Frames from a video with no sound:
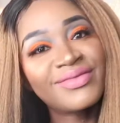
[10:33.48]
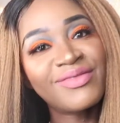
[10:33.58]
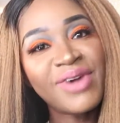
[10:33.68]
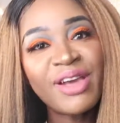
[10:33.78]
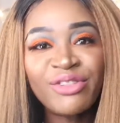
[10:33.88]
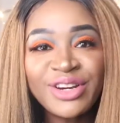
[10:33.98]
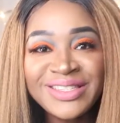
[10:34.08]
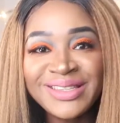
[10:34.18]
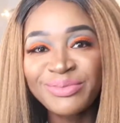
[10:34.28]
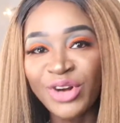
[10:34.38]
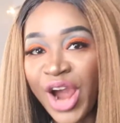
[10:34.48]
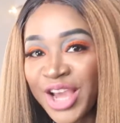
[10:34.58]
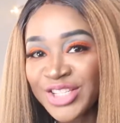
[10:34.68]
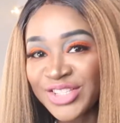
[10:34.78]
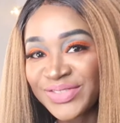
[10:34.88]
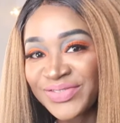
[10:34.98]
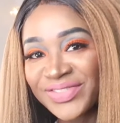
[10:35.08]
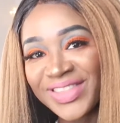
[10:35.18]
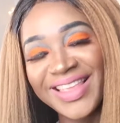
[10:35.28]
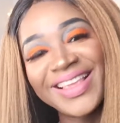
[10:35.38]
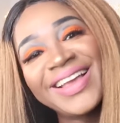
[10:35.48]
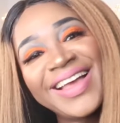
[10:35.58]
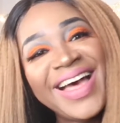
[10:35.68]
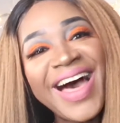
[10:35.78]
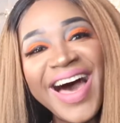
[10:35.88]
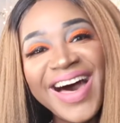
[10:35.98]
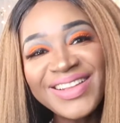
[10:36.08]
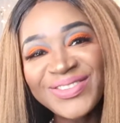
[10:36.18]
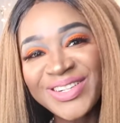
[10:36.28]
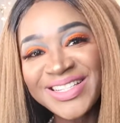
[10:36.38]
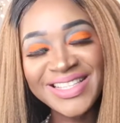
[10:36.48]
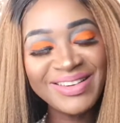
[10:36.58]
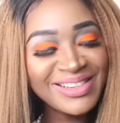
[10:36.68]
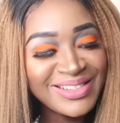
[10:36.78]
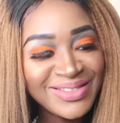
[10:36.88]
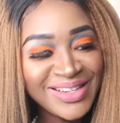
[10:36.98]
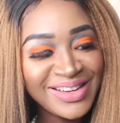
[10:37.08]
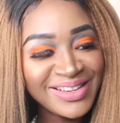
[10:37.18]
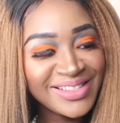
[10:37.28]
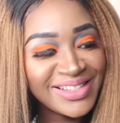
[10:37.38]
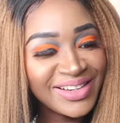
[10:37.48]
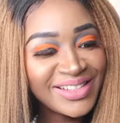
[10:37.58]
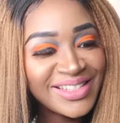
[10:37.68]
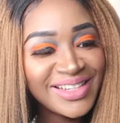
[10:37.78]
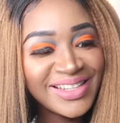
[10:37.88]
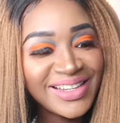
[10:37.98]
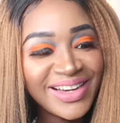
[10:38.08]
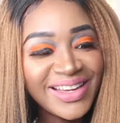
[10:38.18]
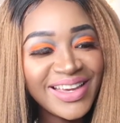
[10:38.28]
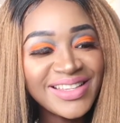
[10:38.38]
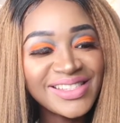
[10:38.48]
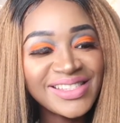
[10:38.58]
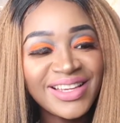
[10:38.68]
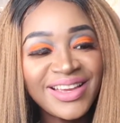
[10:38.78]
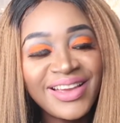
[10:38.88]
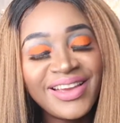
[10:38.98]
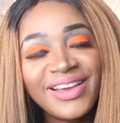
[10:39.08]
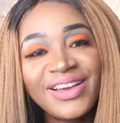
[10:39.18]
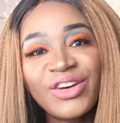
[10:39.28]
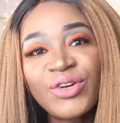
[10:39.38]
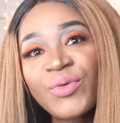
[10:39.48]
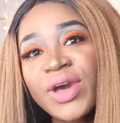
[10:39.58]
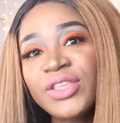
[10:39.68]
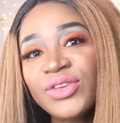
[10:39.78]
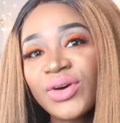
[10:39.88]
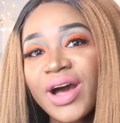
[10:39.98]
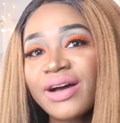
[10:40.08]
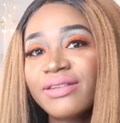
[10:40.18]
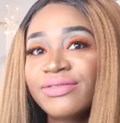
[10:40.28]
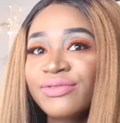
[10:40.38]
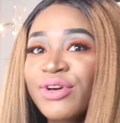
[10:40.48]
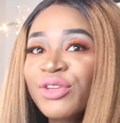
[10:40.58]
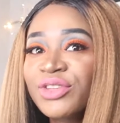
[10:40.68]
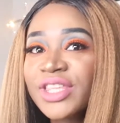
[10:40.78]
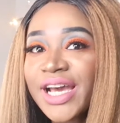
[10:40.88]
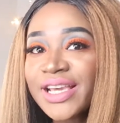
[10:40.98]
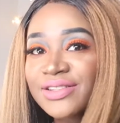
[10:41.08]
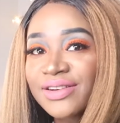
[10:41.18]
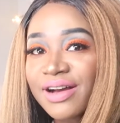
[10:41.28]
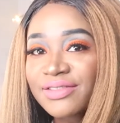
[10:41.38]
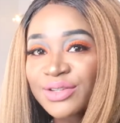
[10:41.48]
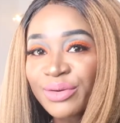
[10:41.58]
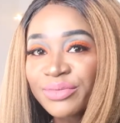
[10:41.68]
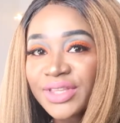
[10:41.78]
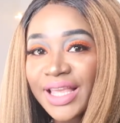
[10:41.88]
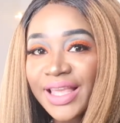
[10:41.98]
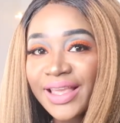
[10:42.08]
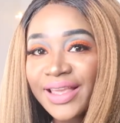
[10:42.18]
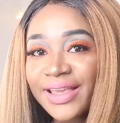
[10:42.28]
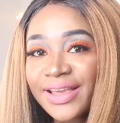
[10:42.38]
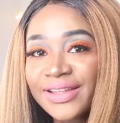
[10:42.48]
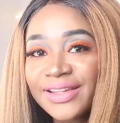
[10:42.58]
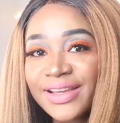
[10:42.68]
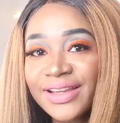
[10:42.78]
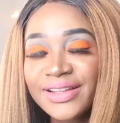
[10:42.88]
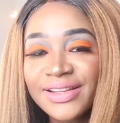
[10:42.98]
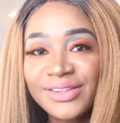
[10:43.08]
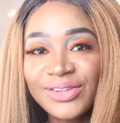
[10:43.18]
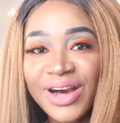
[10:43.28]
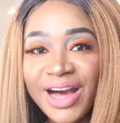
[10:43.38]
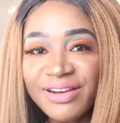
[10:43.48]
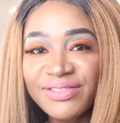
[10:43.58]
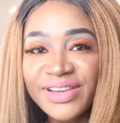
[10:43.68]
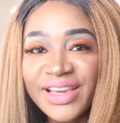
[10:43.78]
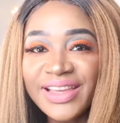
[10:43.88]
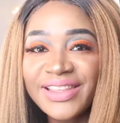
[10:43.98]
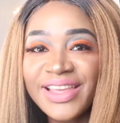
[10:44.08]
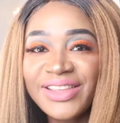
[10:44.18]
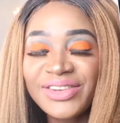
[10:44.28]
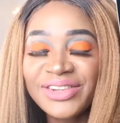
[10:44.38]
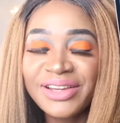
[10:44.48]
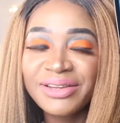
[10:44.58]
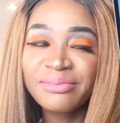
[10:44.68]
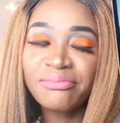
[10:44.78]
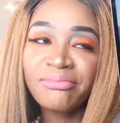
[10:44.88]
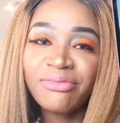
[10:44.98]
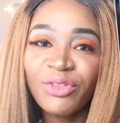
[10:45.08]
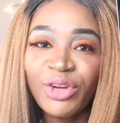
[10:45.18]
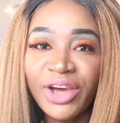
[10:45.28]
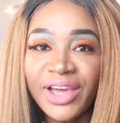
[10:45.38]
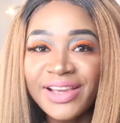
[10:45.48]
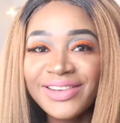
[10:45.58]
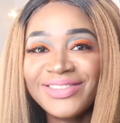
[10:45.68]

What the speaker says: my first impression, at first I was really excited. I guess when you're dying to have something and then you have it, then you're like, okay.